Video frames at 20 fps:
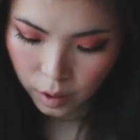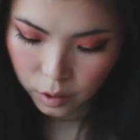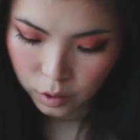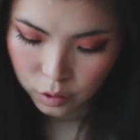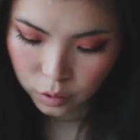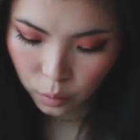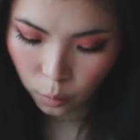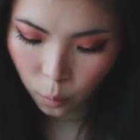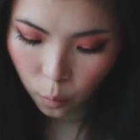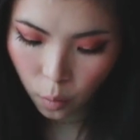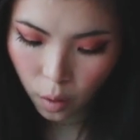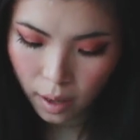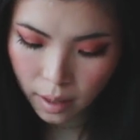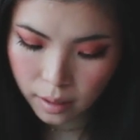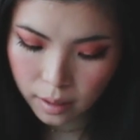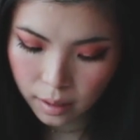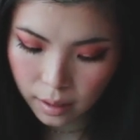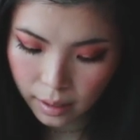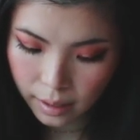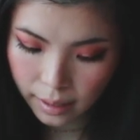So
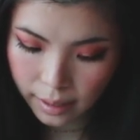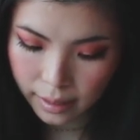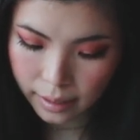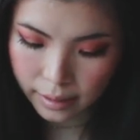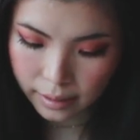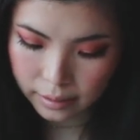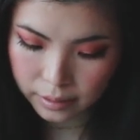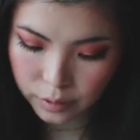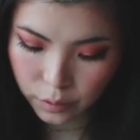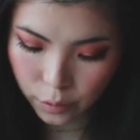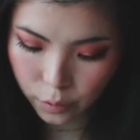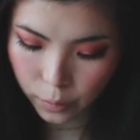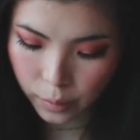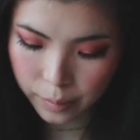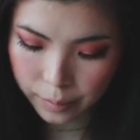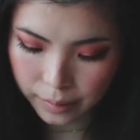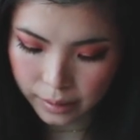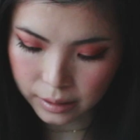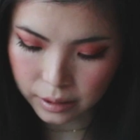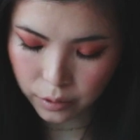what is
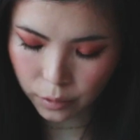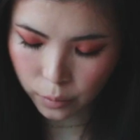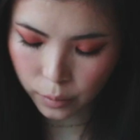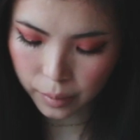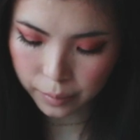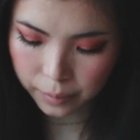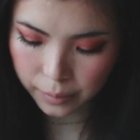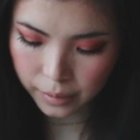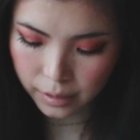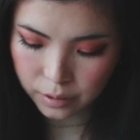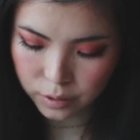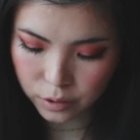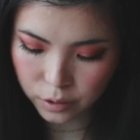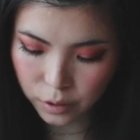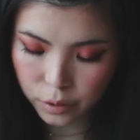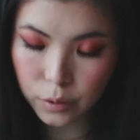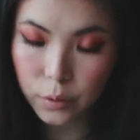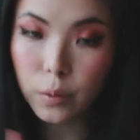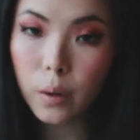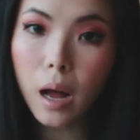3 plus 3 plus
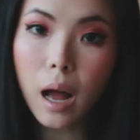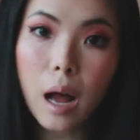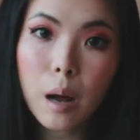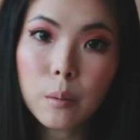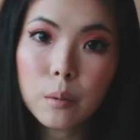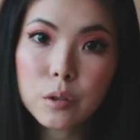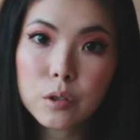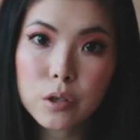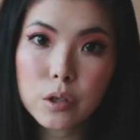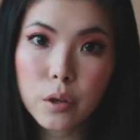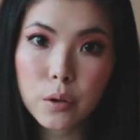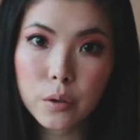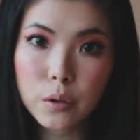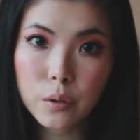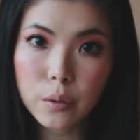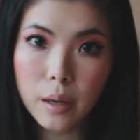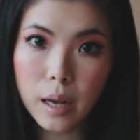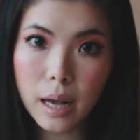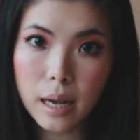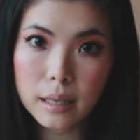2? I will show
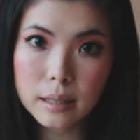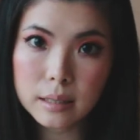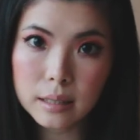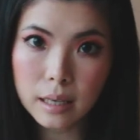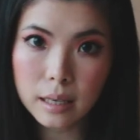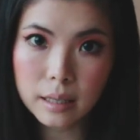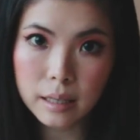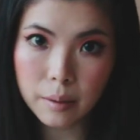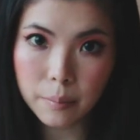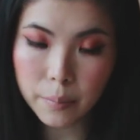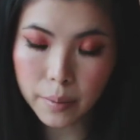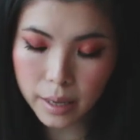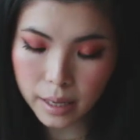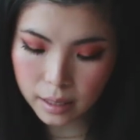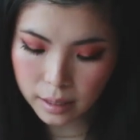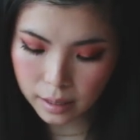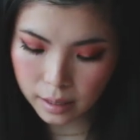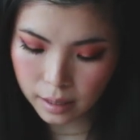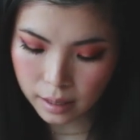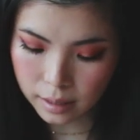you guys in a
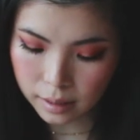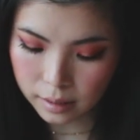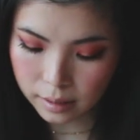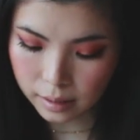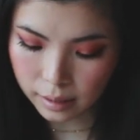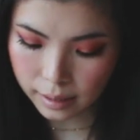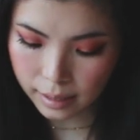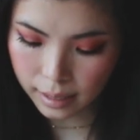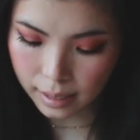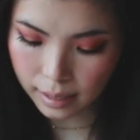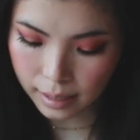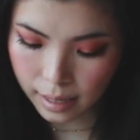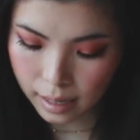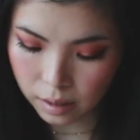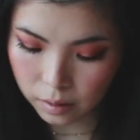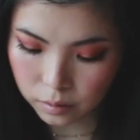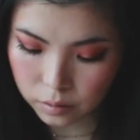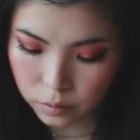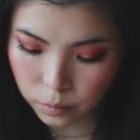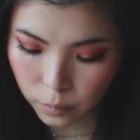bit in the
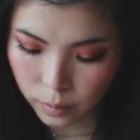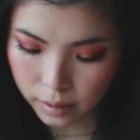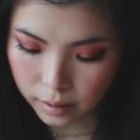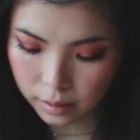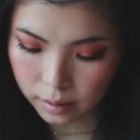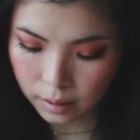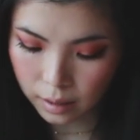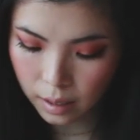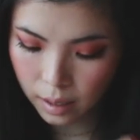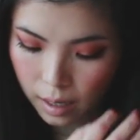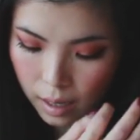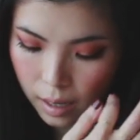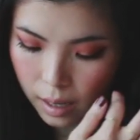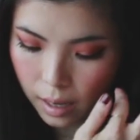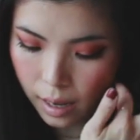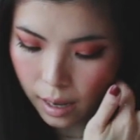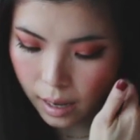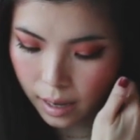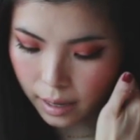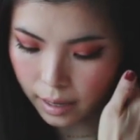cutout when
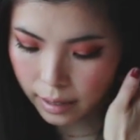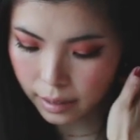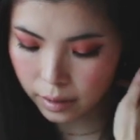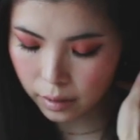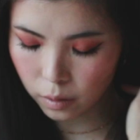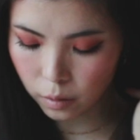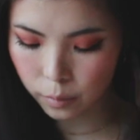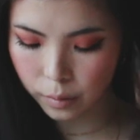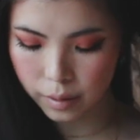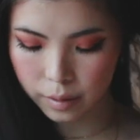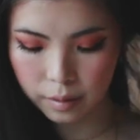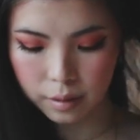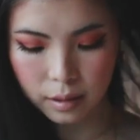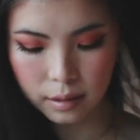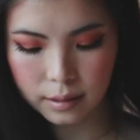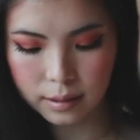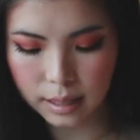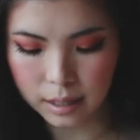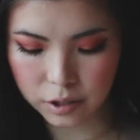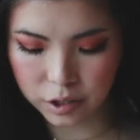I open the
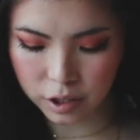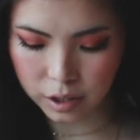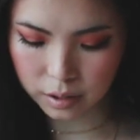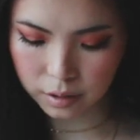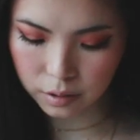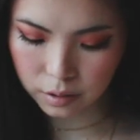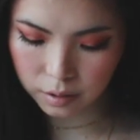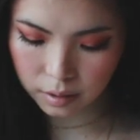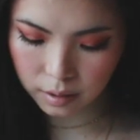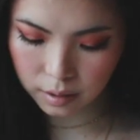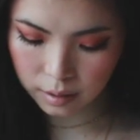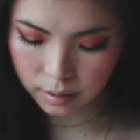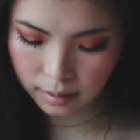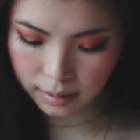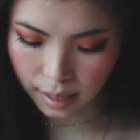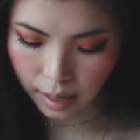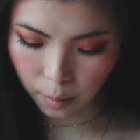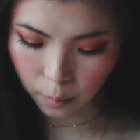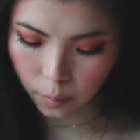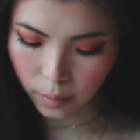session.
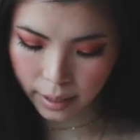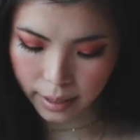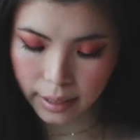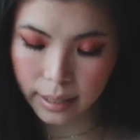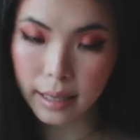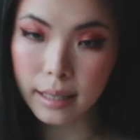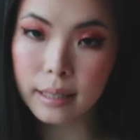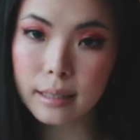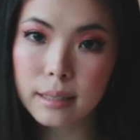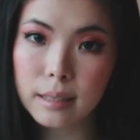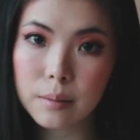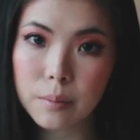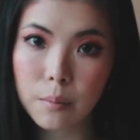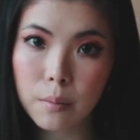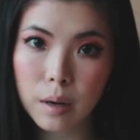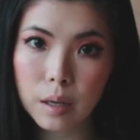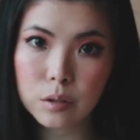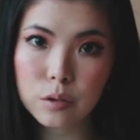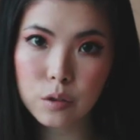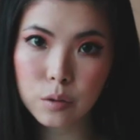That way it's
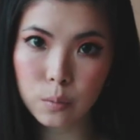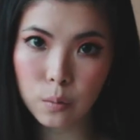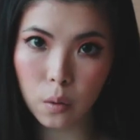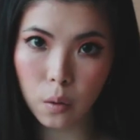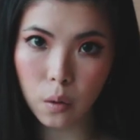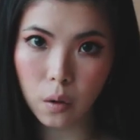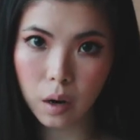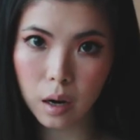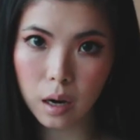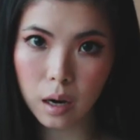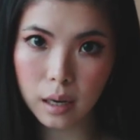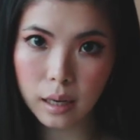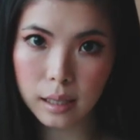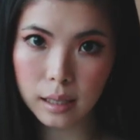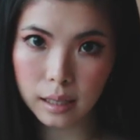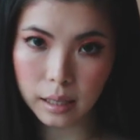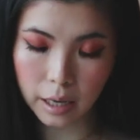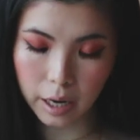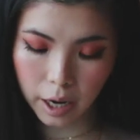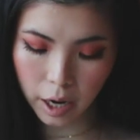much more
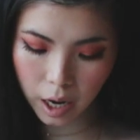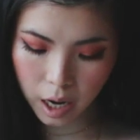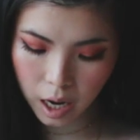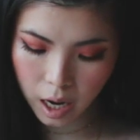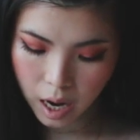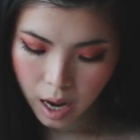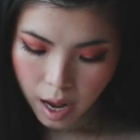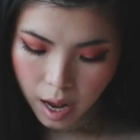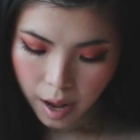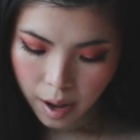clear.